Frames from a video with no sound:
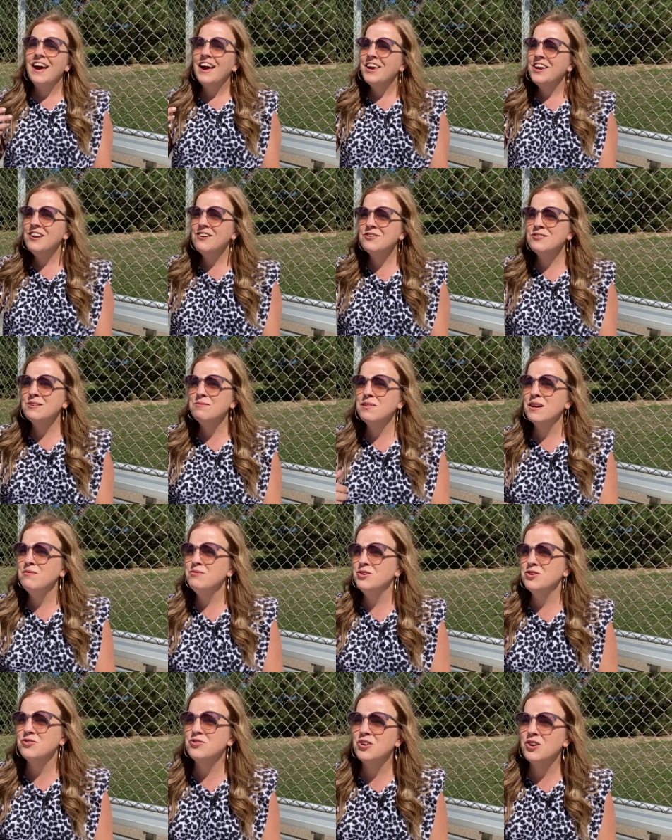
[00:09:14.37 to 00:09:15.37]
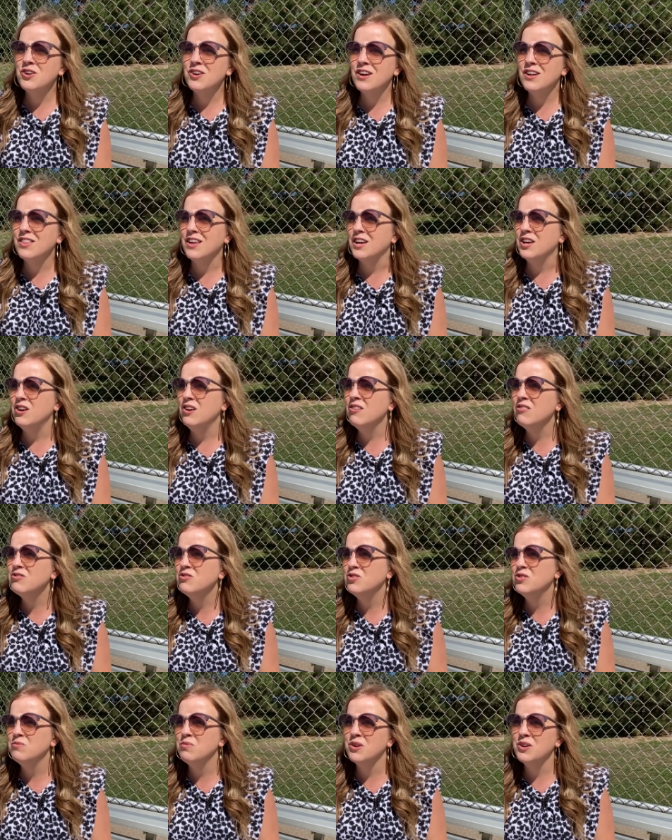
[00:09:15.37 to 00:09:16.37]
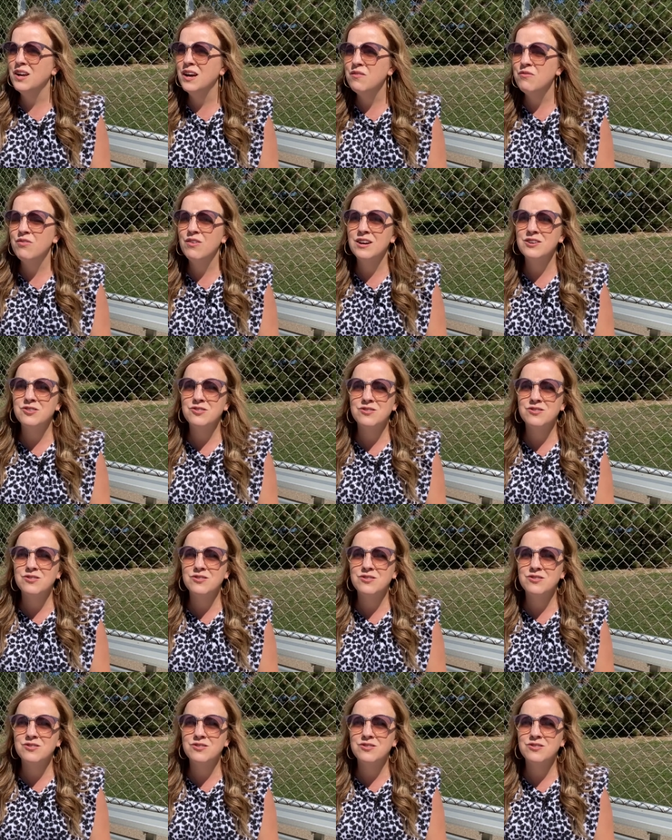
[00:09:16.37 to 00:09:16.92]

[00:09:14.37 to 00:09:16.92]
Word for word: you know, sometimes you'll turn on like YouTube or Netflix